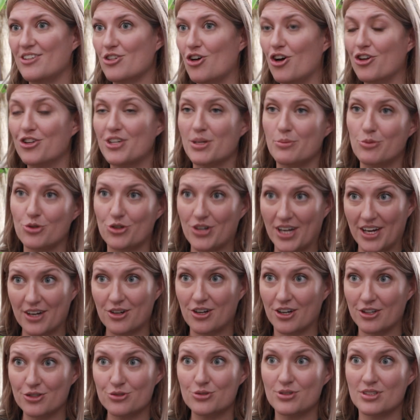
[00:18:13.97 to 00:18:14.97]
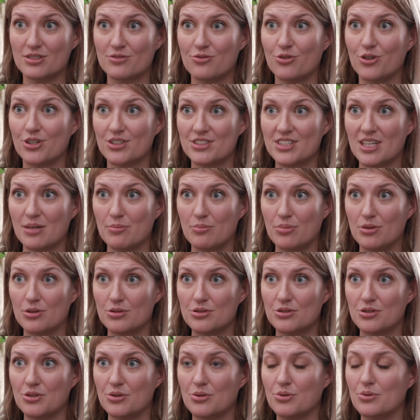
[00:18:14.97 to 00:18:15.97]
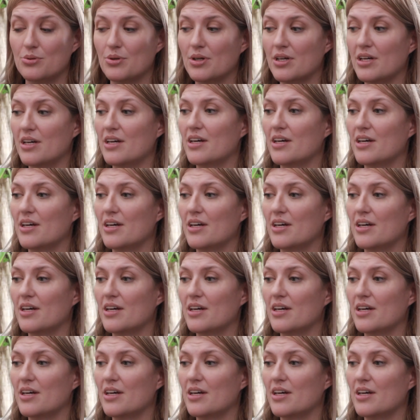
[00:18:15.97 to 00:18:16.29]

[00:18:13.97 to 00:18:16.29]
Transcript: non-democratic countries, for example, do.